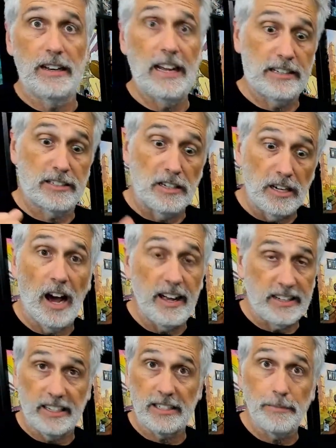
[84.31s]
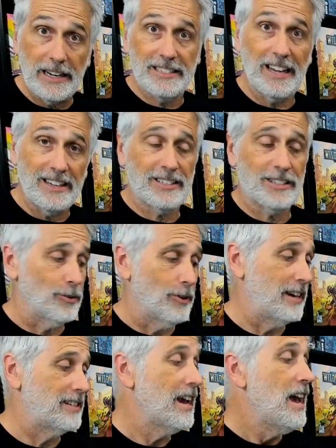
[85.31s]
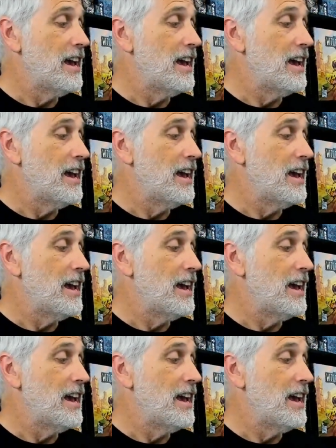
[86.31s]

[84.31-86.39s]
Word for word: it's not. It doesn't make sense to race.